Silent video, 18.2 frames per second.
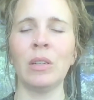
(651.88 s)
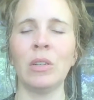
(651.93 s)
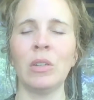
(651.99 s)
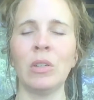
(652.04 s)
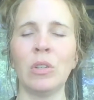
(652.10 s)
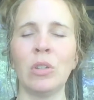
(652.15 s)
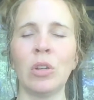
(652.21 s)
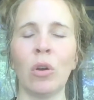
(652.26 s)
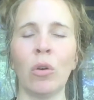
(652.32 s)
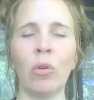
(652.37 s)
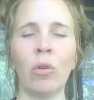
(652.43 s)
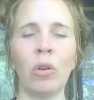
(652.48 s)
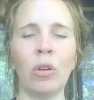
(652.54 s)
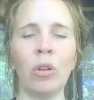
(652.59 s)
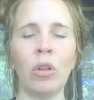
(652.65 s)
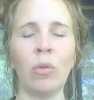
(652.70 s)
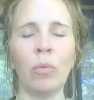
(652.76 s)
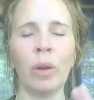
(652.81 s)
So
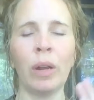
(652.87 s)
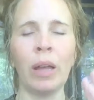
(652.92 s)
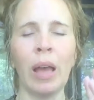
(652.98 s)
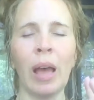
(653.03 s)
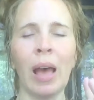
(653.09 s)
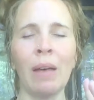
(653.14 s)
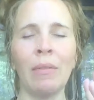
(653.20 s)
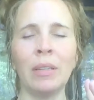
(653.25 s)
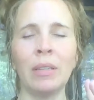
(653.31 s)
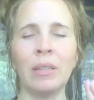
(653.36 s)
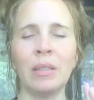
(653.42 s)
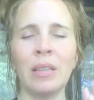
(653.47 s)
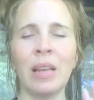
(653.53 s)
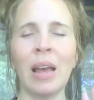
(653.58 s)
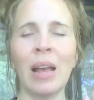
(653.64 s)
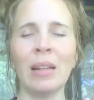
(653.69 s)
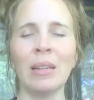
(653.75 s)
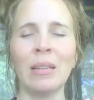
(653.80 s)
you want to have a
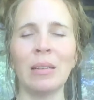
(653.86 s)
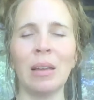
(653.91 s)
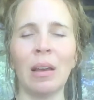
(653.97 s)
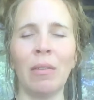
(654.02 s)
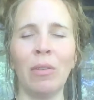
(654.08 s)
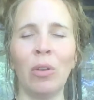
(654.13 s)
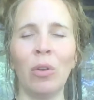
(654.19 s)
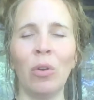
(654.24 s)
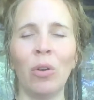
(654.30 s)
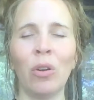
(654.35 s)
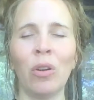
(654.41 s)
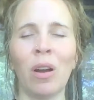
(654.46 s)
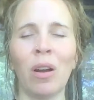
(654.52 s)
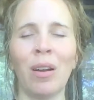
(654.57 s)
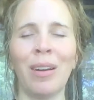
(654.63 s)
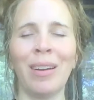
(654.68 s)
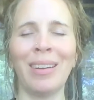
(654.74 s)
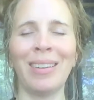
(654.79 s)
sense of your
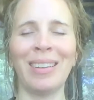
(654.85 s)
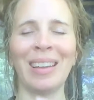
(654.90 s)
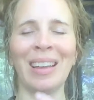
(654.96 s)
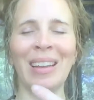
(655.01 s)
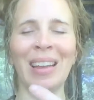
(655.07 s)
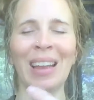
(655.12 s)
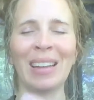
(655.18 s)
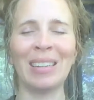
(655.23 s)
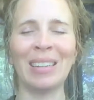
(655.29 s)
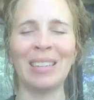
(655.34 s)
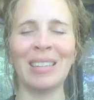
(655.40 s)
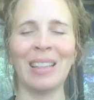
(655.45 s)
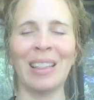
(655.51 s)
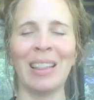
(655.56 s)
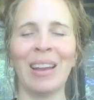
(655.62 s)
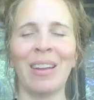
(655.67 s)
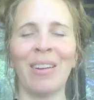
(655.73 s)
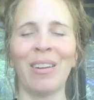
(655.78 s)
heart connected to
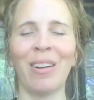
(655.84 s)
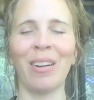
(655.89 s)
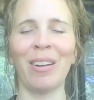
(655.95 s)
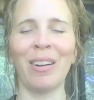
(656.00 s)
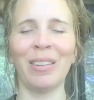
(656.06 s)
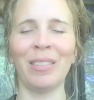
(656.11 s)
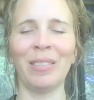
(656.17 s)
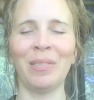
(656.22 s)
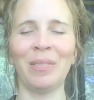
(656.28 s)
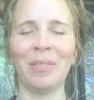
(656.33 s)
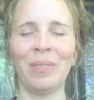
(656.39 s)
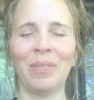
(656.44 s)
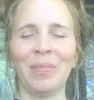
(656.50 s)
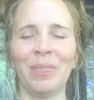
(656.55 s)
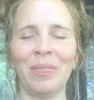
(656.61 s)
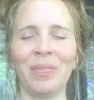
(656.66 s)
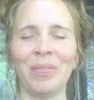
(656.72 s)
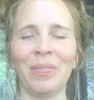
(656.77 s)
their heart.
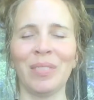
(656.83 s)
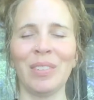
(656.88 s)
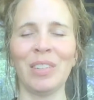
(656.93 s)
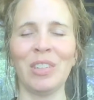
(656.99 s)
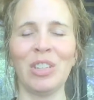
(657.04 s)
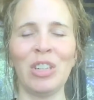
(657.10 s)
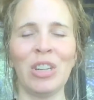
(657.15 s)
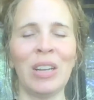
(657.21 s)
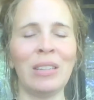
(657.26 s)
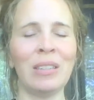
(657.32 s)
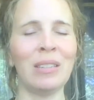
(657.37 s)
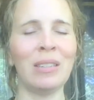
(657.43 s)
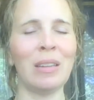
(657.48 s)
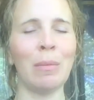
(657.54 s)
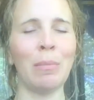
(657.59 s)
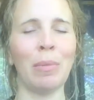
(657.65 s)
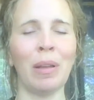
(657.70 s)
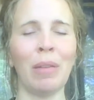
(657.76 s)
Just
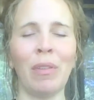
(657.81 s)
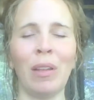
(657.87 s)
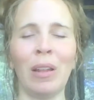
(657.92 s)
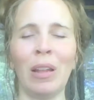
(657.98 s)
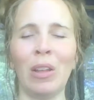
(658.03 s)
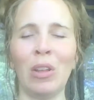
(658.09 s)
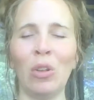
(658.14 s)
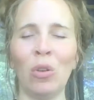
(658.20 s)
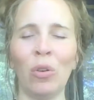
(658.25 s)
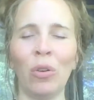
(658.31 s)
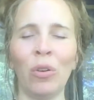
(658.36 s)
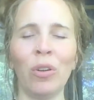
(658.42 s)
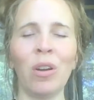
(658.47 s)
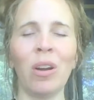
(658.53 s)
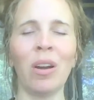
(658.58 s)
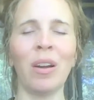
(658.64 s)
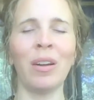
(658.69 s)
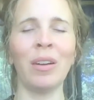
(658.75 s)
simply feeling your
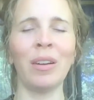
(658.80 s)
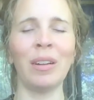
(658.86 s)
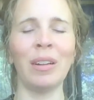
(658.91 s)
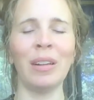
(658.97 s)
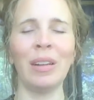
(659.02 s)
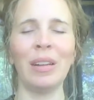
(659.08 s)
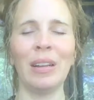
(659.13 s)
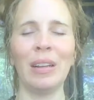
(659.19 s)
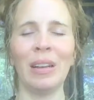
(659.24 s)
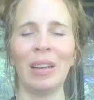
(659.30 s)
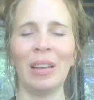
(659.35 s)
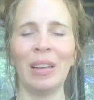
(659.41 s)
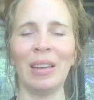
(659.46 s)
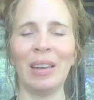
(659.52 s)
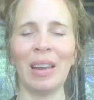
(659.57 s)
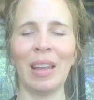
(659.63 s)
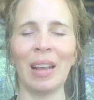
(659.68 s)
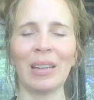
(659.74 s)
heart
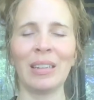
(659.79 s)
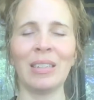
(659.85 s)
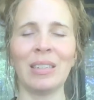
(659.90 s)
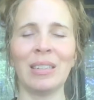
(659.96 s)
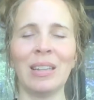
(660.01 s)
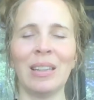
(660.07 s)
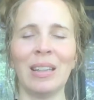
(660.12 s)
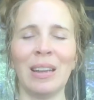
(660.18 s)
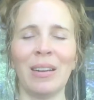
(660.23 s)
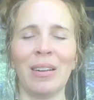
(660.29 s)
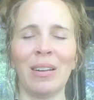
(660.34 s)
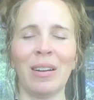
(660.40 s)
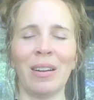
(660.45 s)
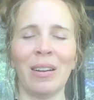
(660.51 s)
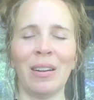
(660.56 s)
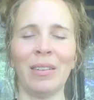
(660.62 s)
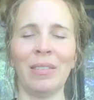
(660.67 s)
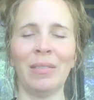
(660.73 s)
connected to their
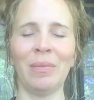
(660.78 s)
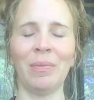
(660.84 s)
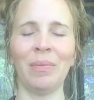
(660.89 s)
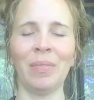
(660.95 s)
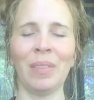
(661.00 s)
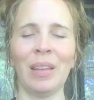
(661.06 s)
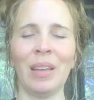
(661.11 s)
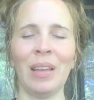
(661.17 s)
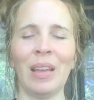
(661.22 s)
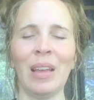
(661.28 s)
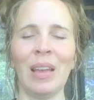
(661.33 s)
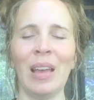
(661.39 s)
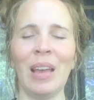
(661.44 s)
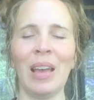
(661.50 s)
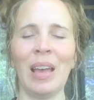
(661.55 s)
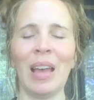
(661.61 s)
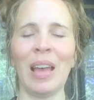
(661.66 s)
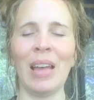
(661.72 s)
heart.
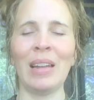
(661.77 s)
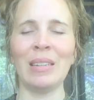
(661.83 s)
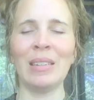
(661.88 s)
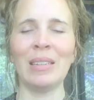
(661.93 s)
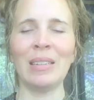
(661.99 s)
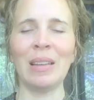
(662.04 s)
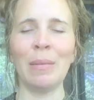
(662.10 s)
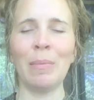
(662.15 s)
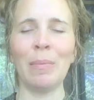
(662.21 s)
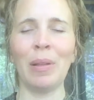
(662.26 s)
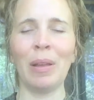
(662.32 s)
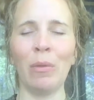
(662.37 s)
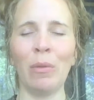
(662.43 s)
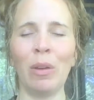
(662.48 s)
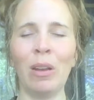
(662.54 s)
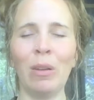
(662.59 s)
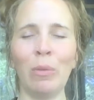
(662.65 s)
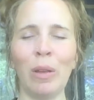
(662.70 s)
And simply
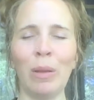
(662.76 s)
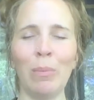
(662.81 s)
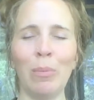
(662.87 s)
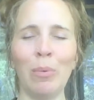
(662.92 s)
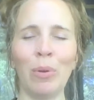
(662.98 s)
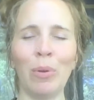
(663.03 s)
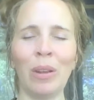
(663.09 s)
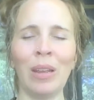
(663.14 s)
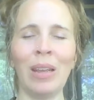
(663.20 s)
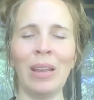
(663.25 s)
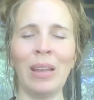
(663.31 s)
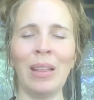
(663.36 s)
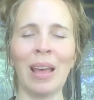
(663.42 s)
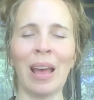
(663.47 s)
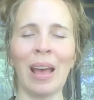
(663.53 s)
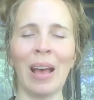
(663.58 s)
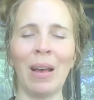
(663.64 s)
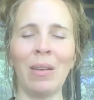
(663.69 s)
when we breathe
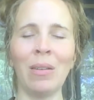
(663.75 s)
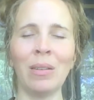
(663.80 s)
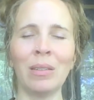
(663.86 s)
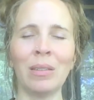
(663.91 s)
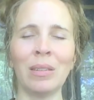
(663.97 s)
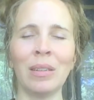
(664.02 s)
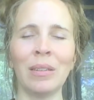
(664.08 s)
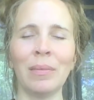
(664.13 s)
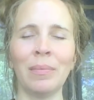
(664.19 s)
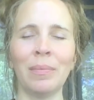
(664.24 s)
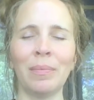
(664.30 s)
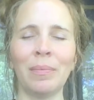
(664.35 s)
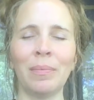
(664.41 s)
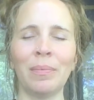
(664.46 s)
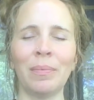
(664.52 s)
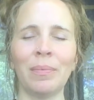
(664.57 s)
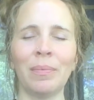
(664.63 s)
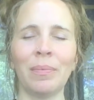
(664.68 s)
out,
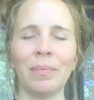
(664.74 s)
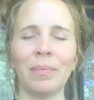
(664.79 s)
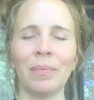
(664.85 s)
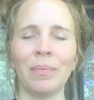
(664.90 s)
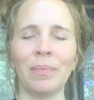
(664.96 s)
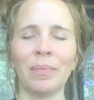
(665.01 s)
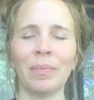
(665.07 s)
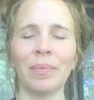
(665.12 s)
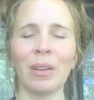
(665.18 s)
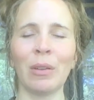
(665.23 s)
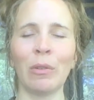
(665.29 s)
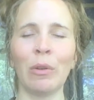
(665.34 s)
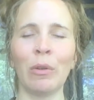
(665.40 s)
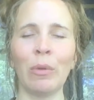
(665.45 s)
we